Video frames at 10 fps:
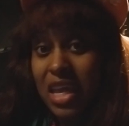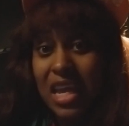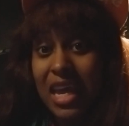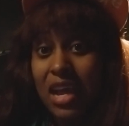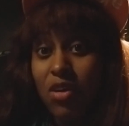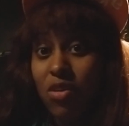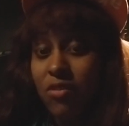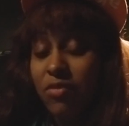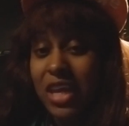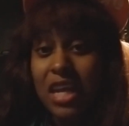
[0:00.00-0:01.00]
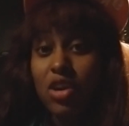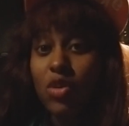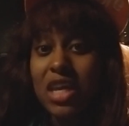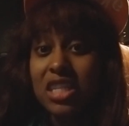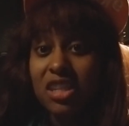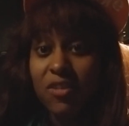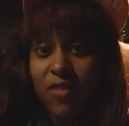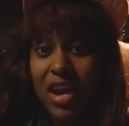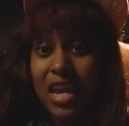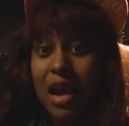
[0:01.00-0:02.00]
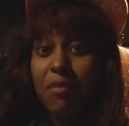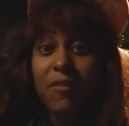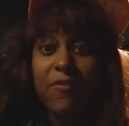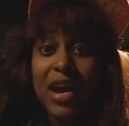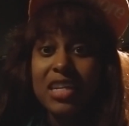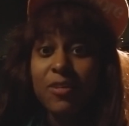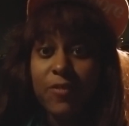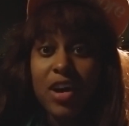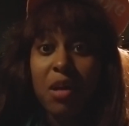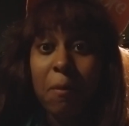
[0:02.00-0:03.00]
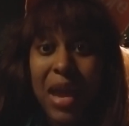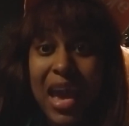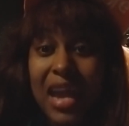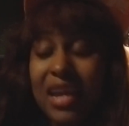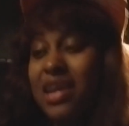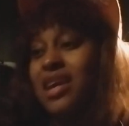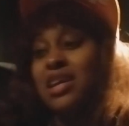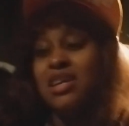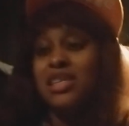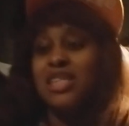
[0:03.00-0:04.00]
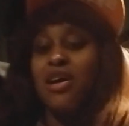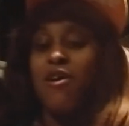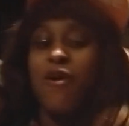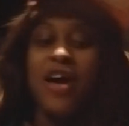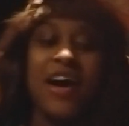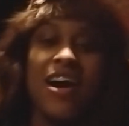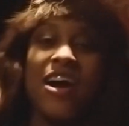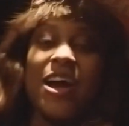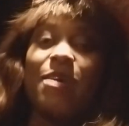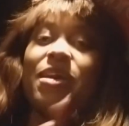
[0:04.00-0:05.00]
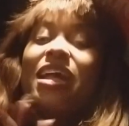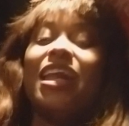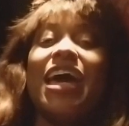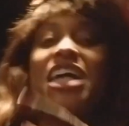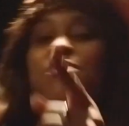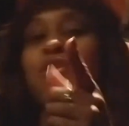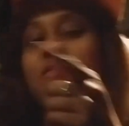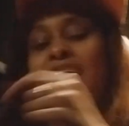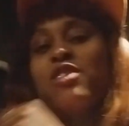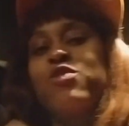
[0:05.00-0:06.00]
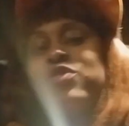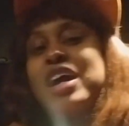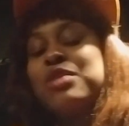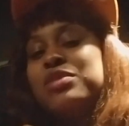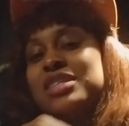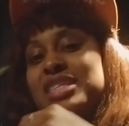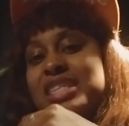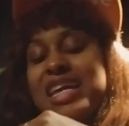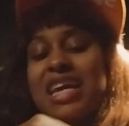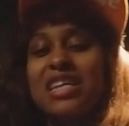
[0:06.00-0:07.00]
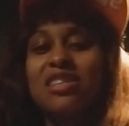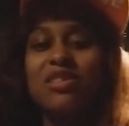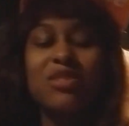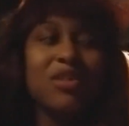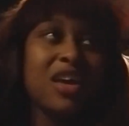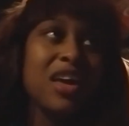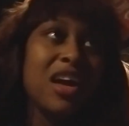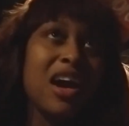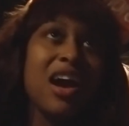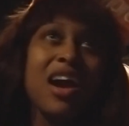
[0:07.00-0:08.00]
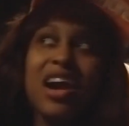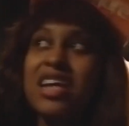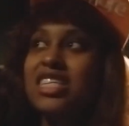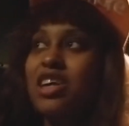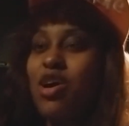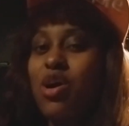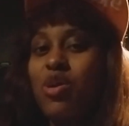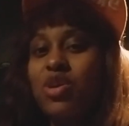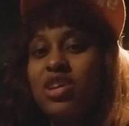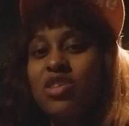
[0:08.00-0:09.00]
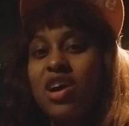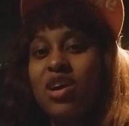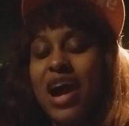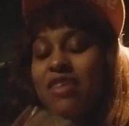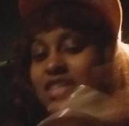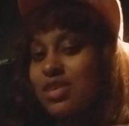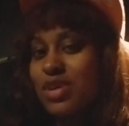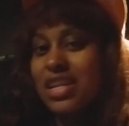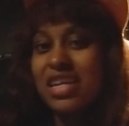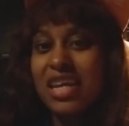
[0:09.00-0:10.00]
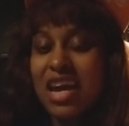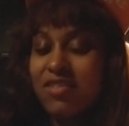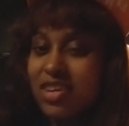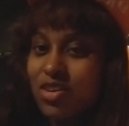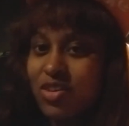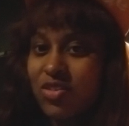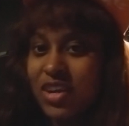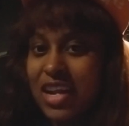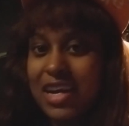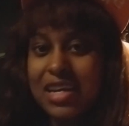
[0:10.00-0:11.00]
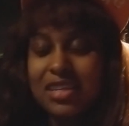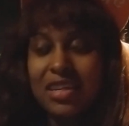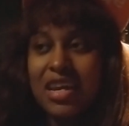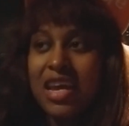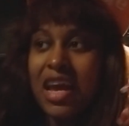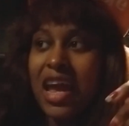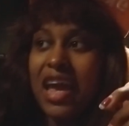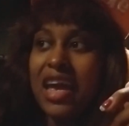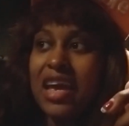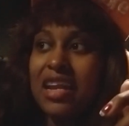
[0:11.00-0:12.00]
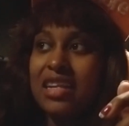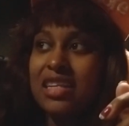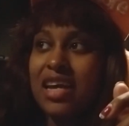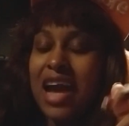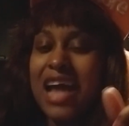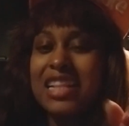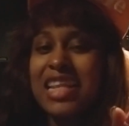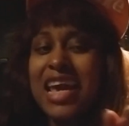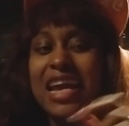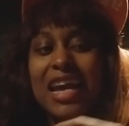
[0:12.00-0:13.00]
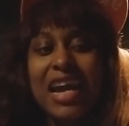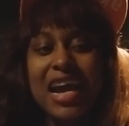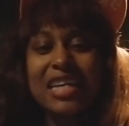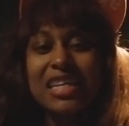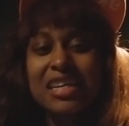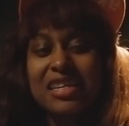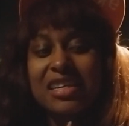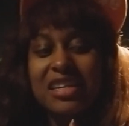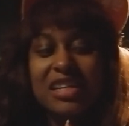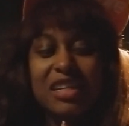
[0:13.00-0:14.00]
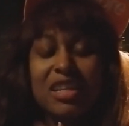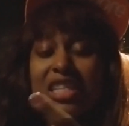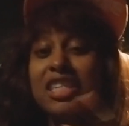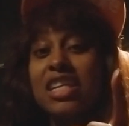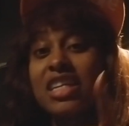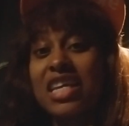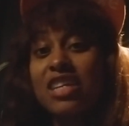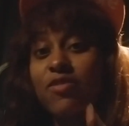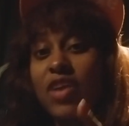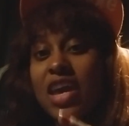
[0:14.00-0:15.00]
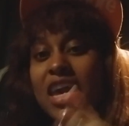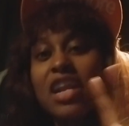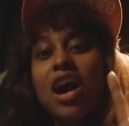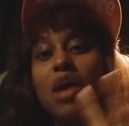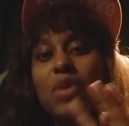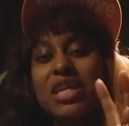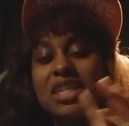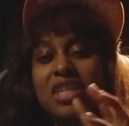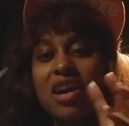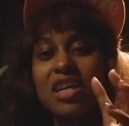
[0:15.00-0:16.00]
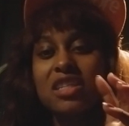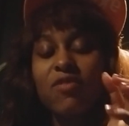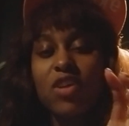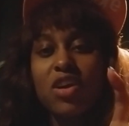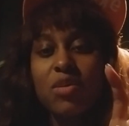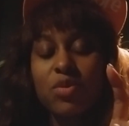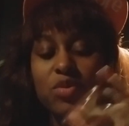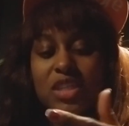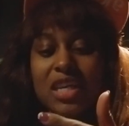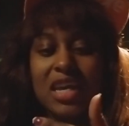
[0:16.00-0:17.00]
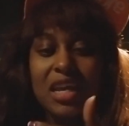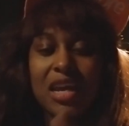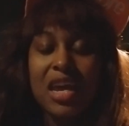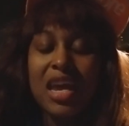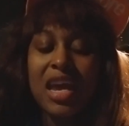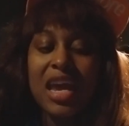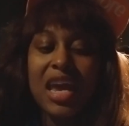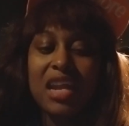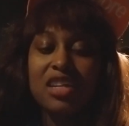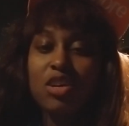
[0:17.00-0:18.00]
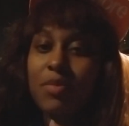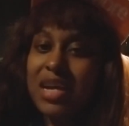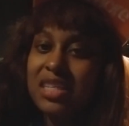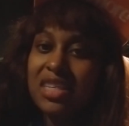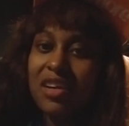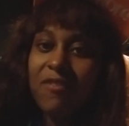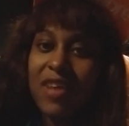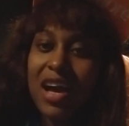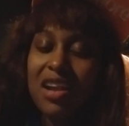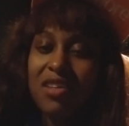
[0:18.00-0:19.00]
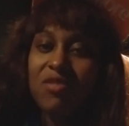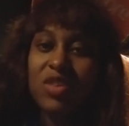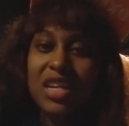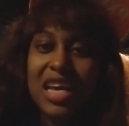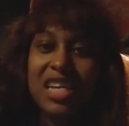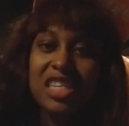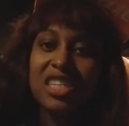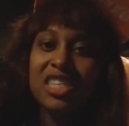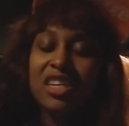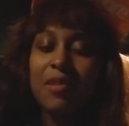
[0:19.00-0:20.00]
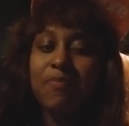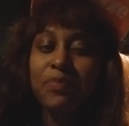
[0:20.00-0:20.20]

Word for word: he ain't gonna get no easy fight. I'ma fight the fuck back. So, alright, last but final fight with this dang dude. Alright, so, you know, obviously we live together in North Carolina. And I think uh, this, this, it always starts verbal. See, in a domestic violent relationship,